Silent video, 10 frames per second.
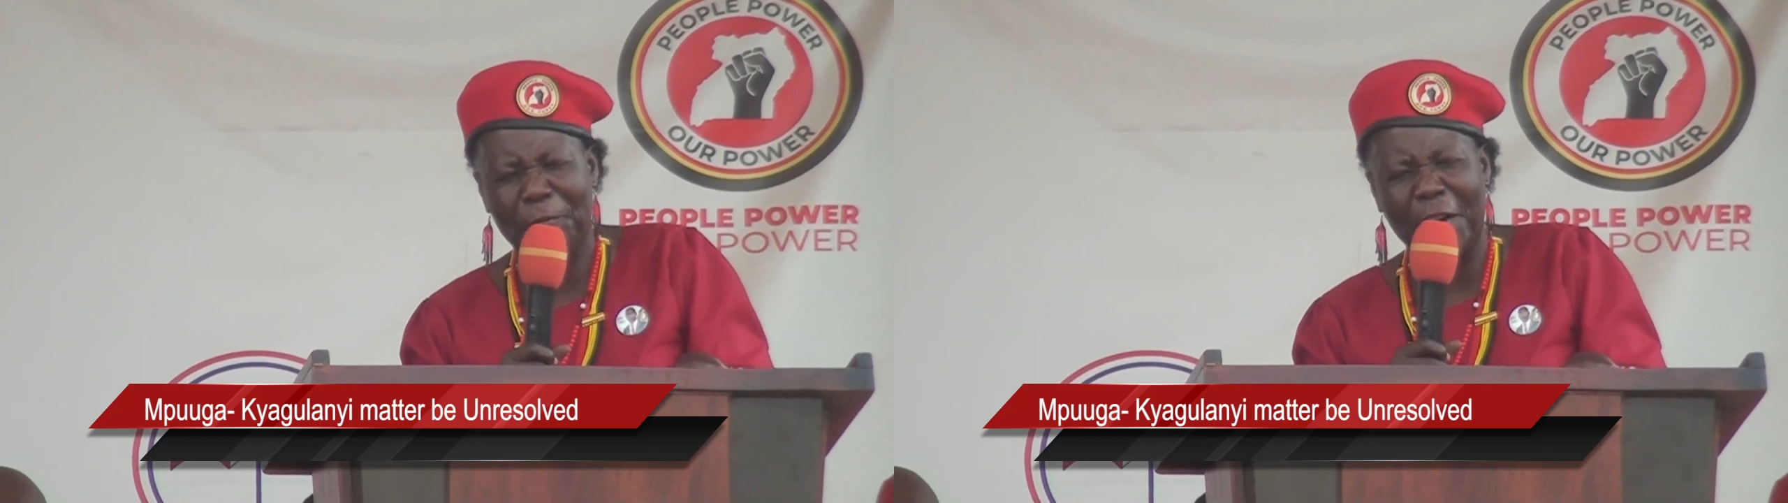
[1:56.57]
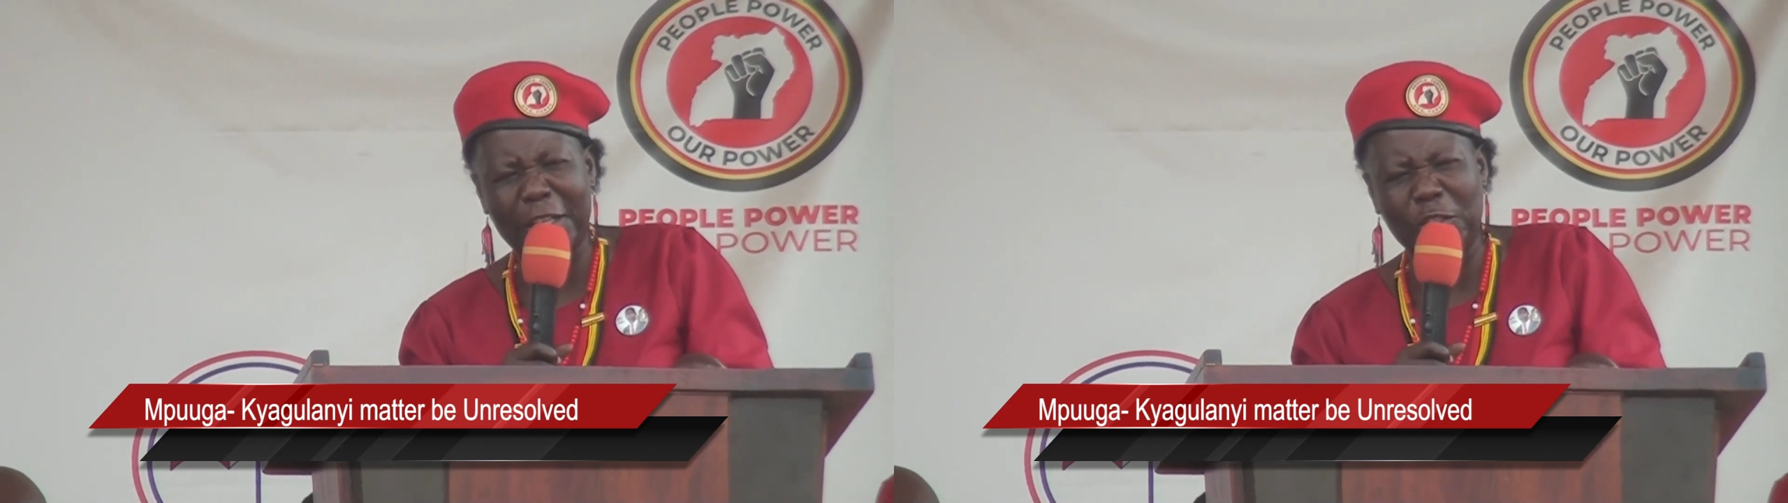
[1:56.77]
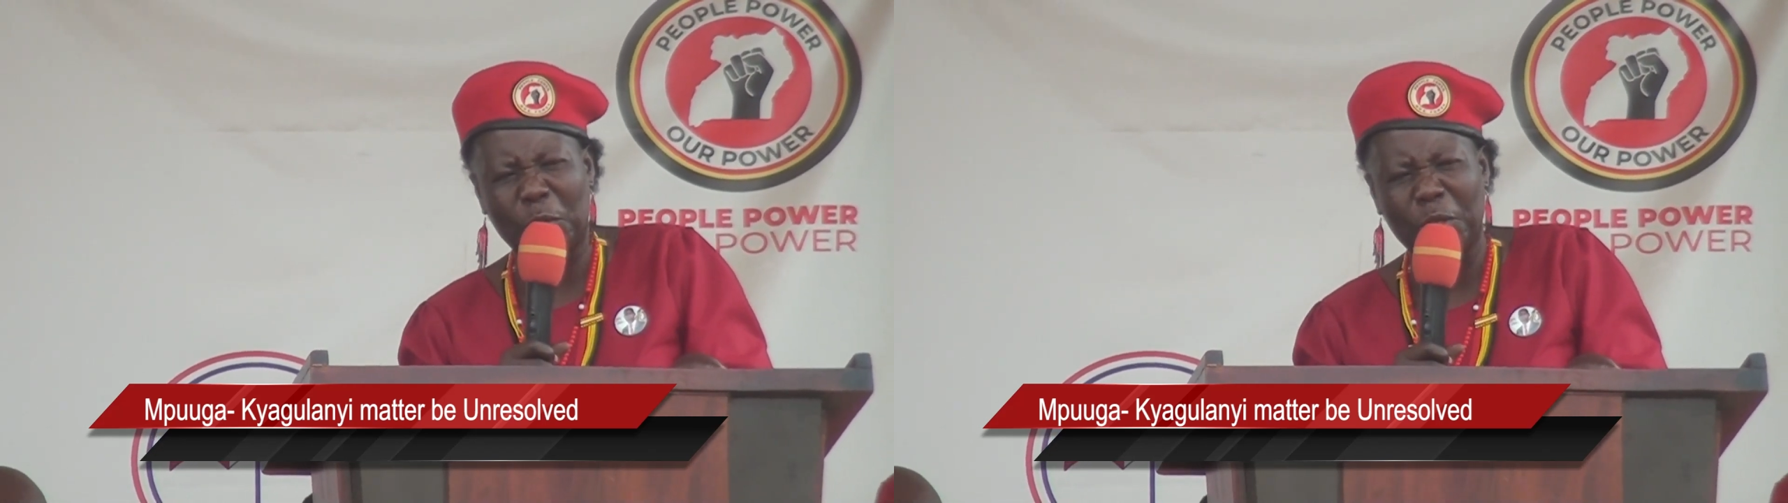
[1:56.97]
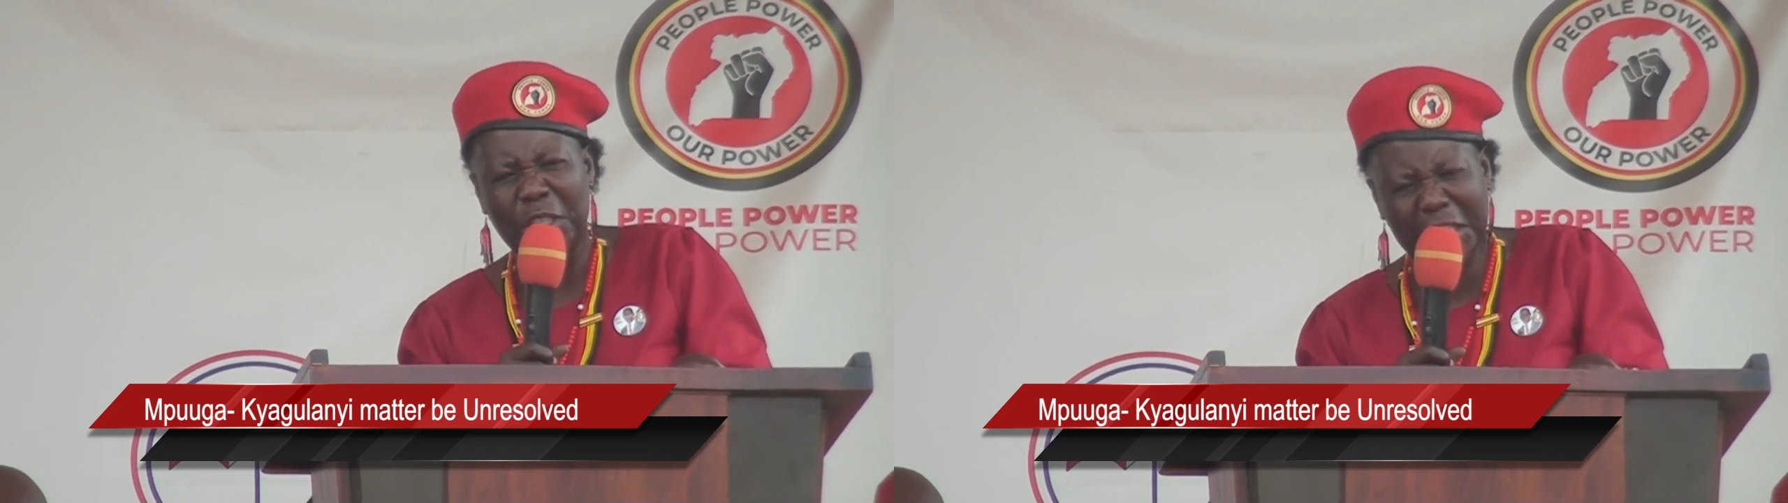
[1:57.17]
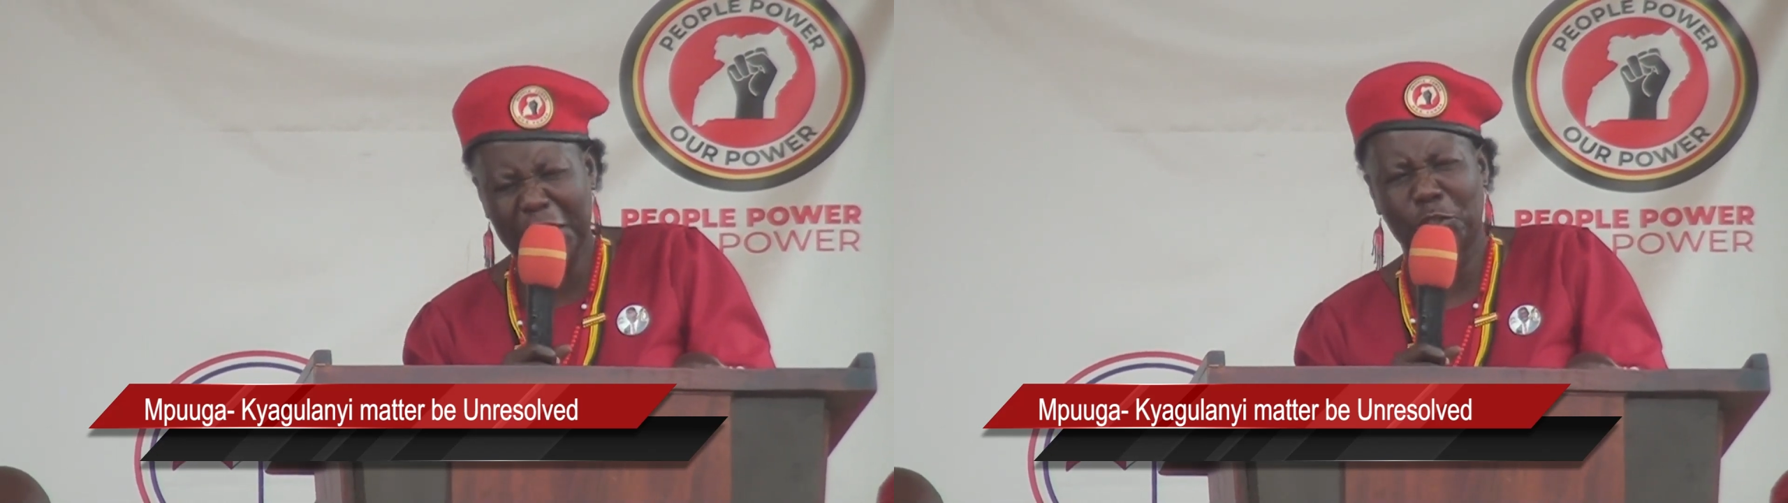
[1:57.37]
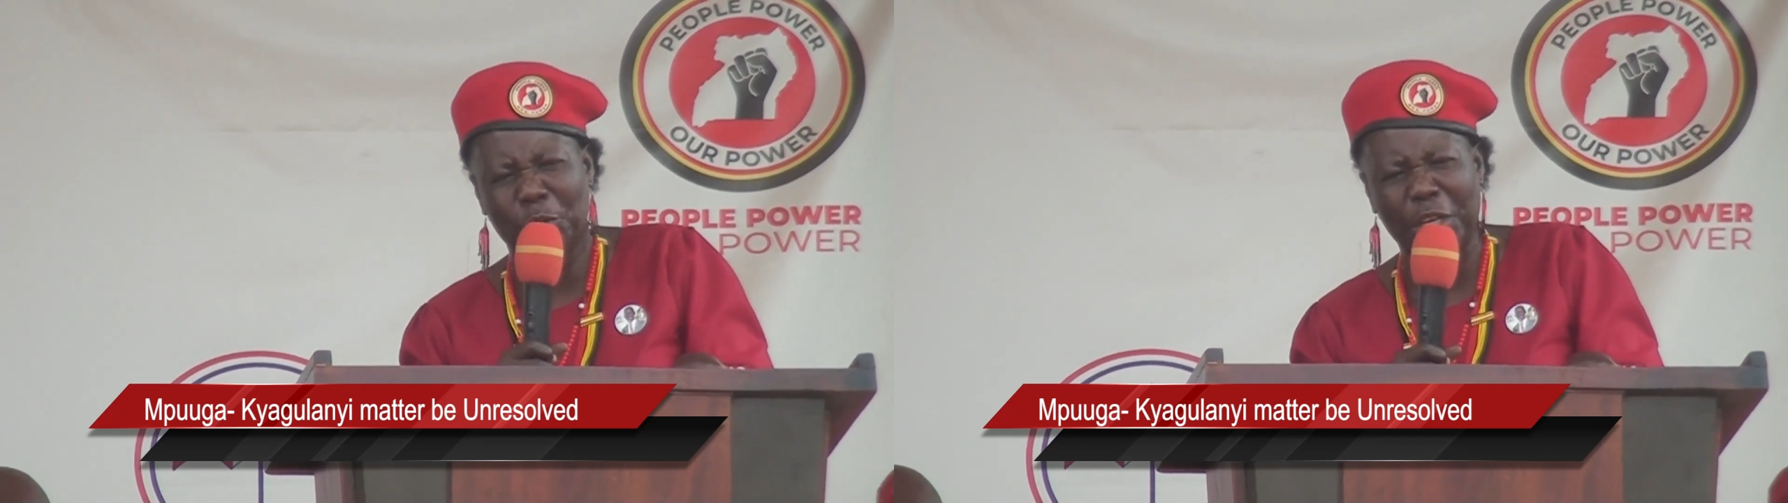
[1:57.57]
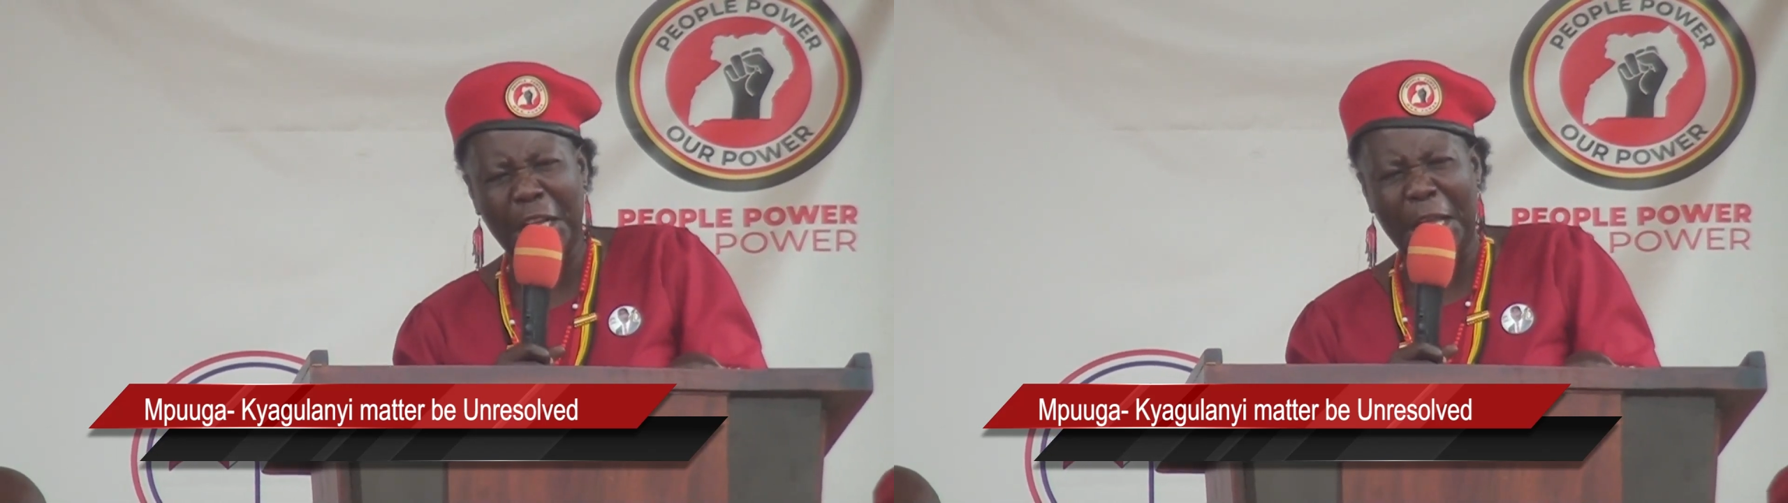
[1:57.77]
facto, de jure,